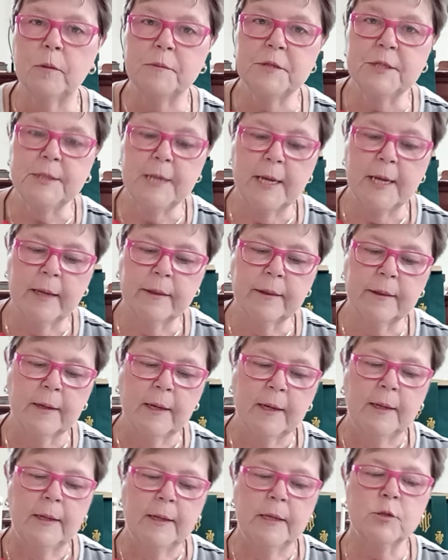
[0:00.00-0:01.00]
death,
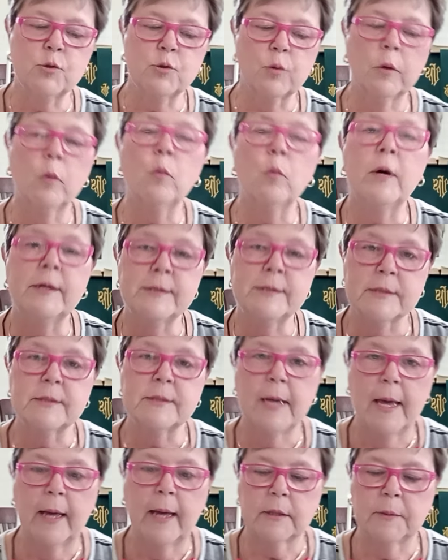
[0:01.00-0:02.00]
Israel was
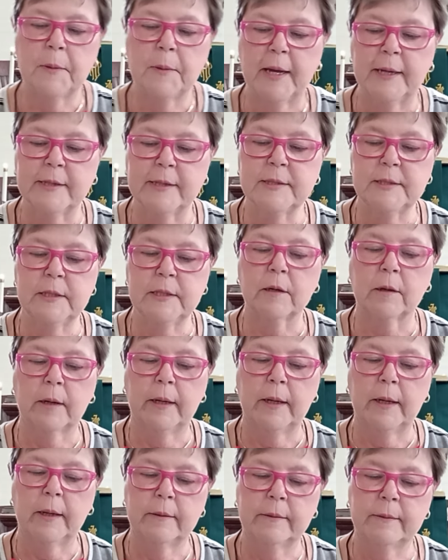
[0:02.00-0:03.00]
attacked by
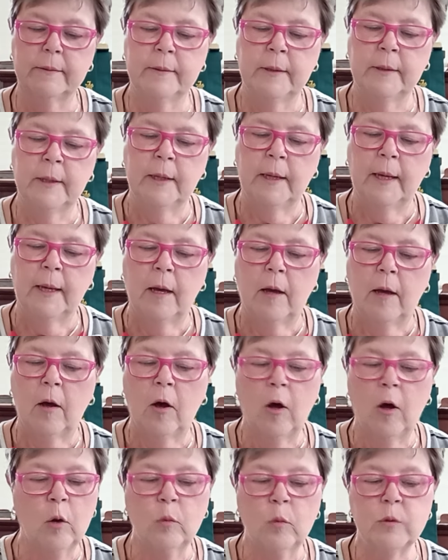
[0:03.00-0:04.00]
Assyria.
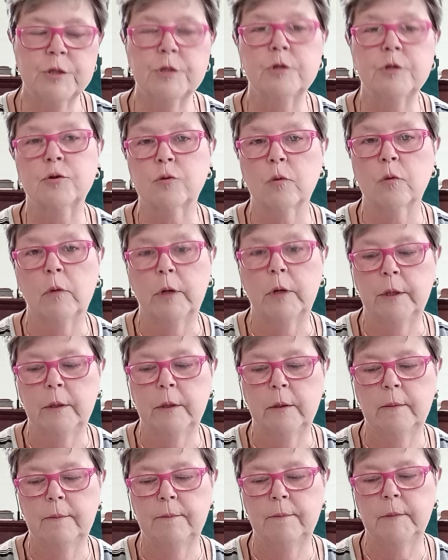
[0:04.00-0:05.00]
All was destroyed,
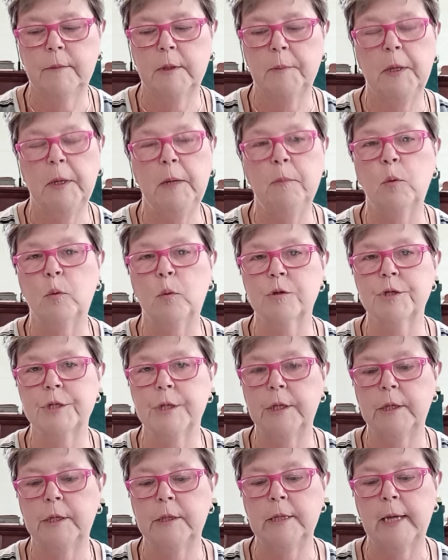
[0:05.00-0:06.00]
and the people were
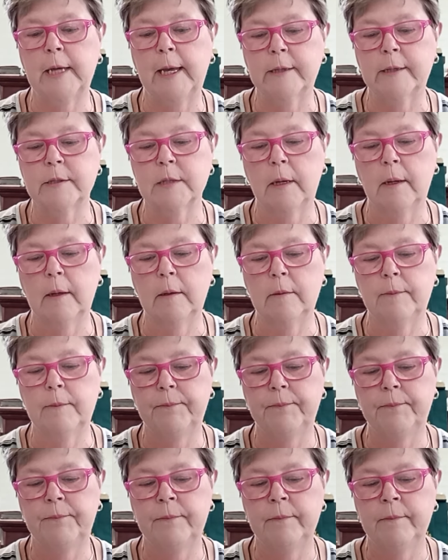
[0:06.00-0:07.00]
sent into exile.
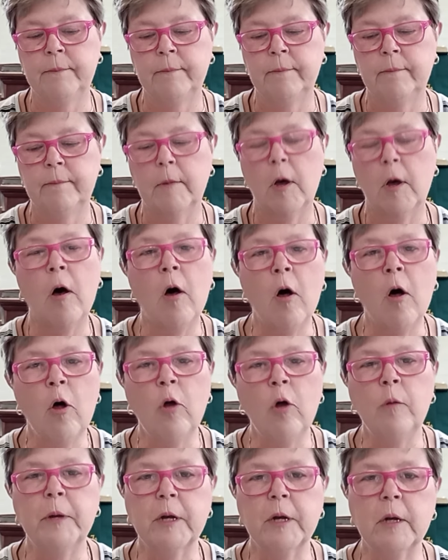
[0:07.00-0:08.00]

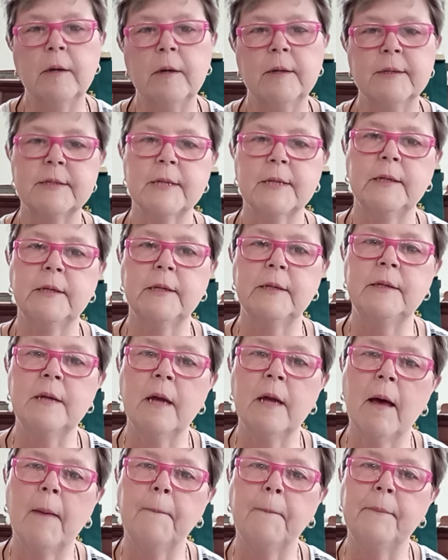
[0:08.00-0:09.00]
All because they did
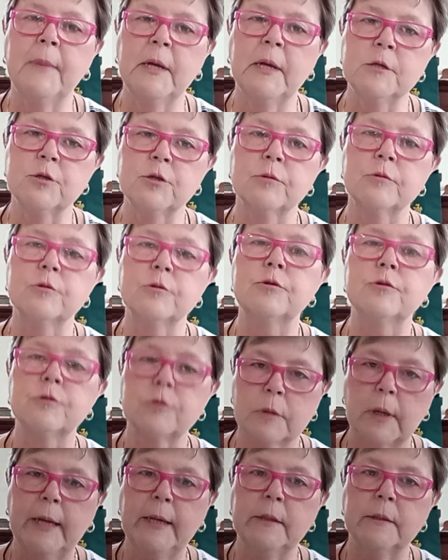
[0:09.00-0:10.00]
not measure
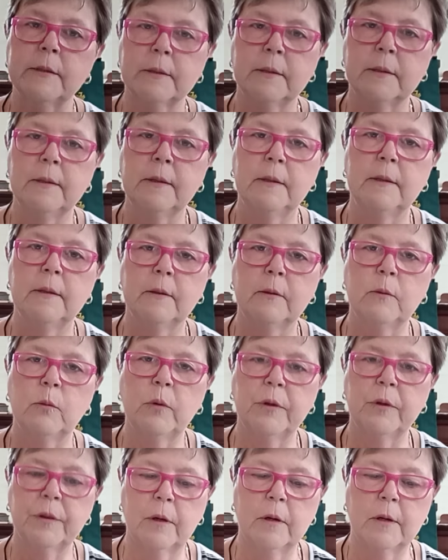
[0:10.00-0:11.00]
straight
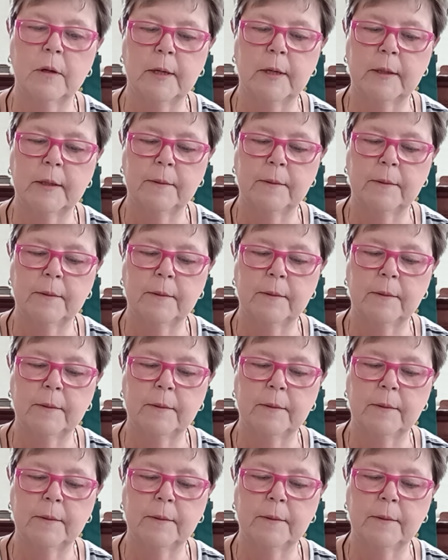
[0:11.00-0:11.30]
with God.